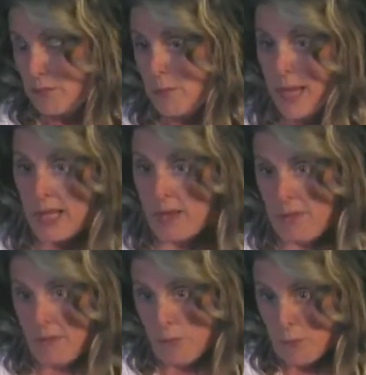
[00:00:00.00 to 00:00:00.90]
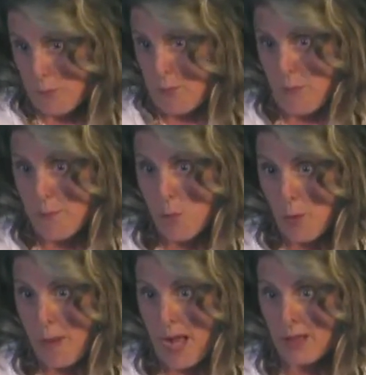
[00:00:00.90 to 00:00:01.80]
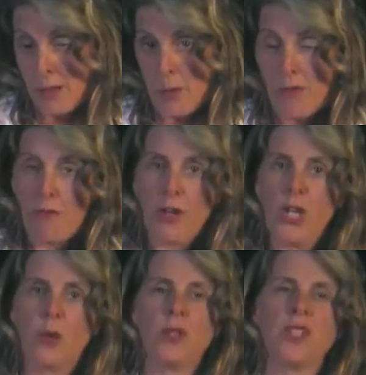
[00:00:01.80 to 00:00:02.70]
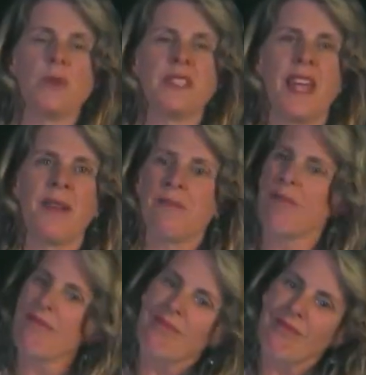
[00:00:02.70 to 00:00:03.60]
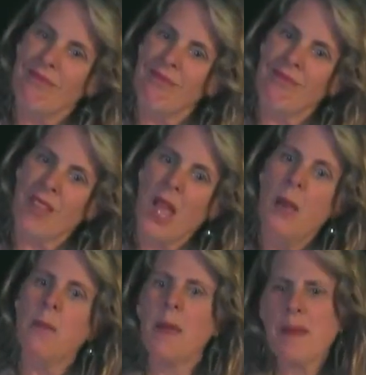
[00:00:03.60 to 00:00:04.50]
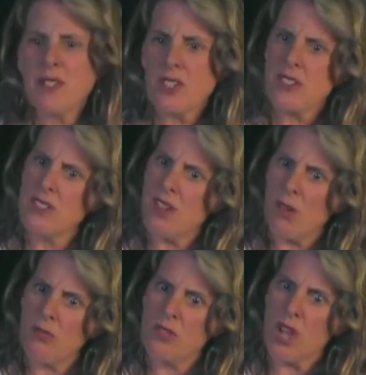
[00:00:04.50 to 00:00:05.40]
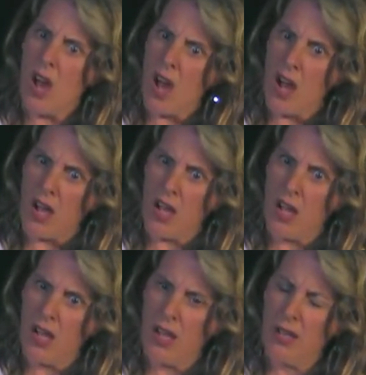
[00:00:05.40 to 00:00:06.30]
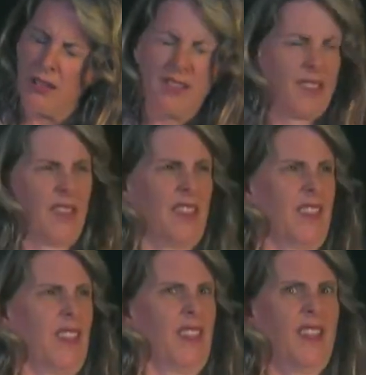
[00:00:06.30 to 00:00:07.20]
make it more palatable for you? And she would say, maybe just don't talk. And I